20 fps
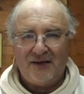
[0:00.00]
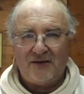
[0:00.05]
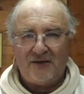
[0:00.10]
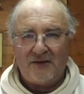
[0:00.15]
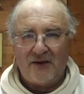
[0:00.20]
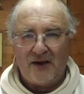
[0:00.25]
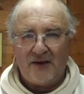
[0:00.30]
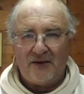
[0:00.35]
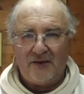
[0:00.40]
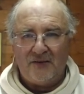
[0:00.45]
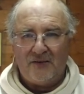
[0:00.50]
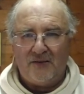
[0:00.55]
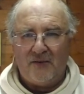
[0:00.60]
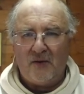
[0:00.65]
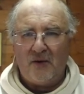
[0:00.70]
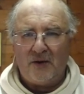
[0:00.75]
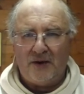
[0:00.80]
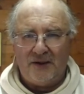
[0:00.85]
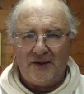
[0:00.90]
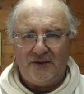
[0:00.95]
try and
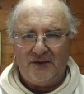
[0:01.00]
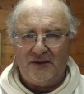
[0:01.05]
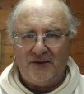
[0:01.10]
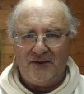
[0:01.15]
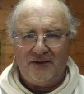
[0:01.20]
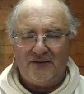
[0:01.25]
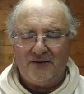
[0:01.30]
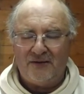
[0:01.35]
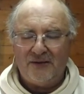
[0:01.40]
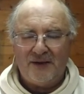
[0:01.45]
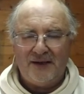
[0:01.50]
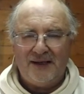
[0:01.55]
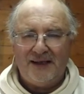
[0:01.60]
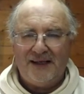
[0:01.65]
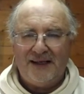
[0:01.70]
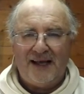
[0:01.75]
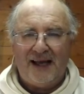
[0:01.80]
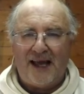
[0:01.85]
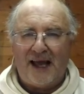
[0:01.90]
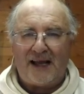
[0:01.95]
avoid these
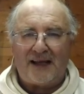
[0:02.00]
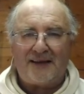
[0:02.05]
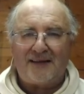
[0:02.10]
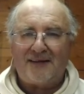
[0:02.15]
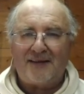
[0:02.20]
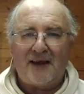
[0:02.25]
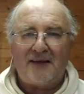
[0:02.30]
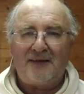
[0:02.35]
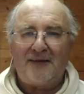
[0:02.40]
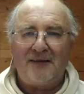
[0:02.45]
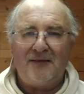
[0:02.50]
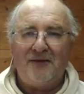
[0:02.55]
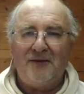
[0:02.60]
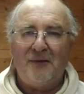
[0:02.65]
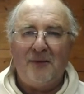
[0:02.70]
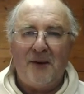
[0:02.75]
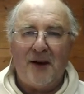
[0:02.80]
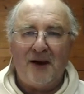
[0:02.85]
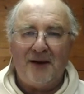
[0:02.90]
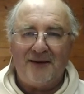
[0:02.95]
excessive
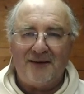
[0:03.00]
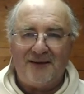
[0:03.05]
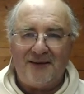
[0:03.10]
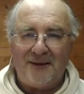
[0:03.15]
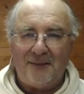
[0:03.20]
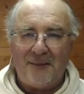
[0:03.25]
demands He